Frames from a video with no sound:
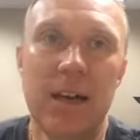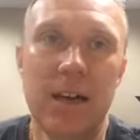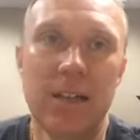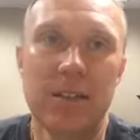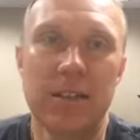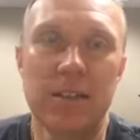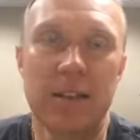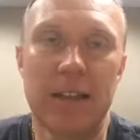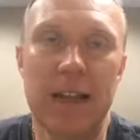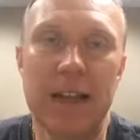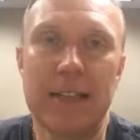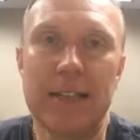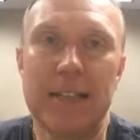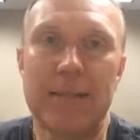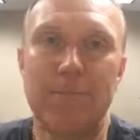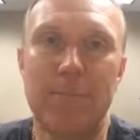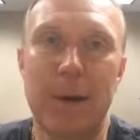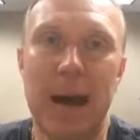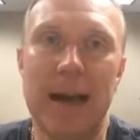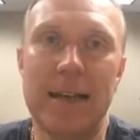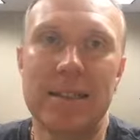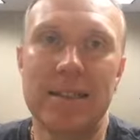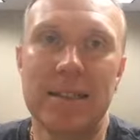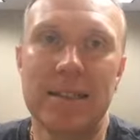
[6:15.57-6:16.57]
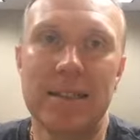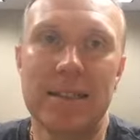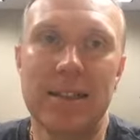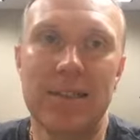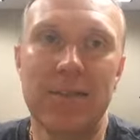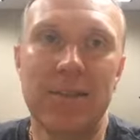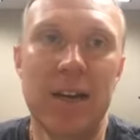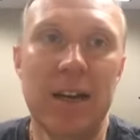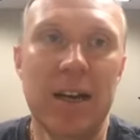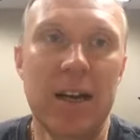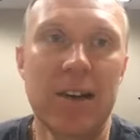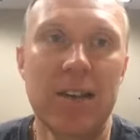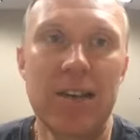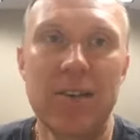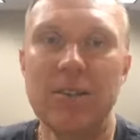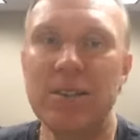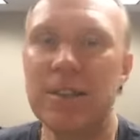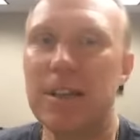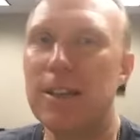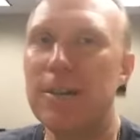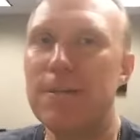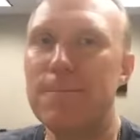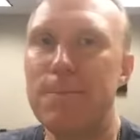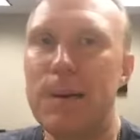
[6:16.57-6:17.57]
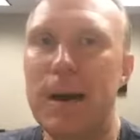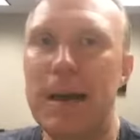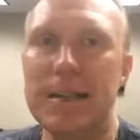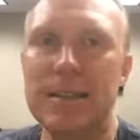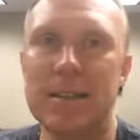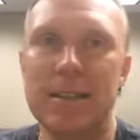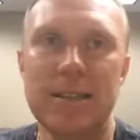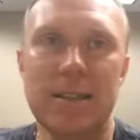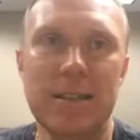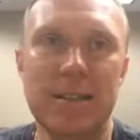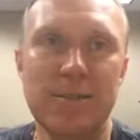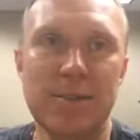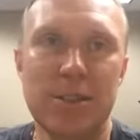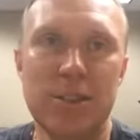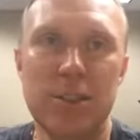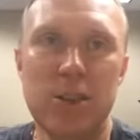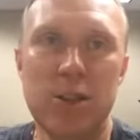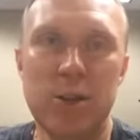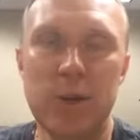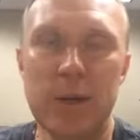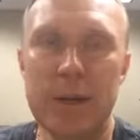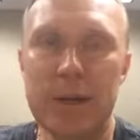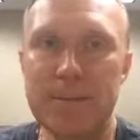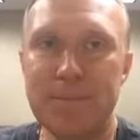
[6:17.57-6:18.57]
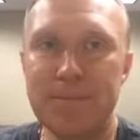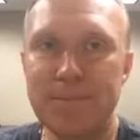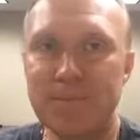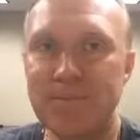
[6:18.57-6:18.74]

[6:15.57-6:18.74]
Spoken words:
So that's a positive. There's other positives to it.